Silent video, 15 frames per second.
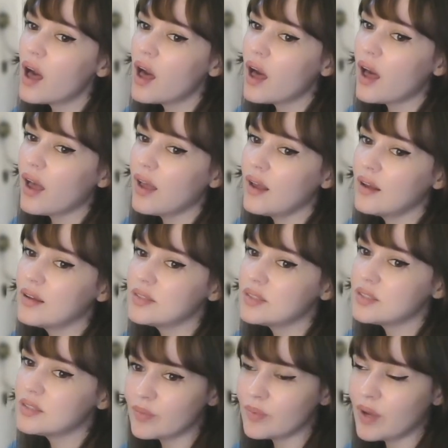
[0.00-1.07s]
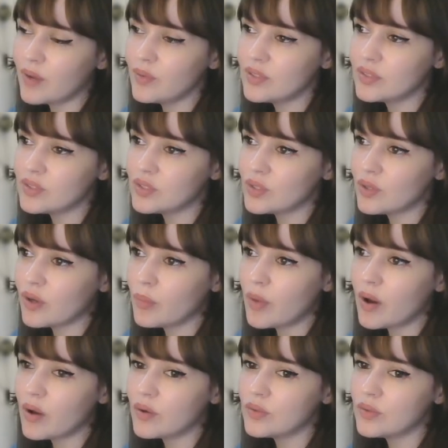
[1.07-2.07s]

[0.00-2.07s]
And I will not talk about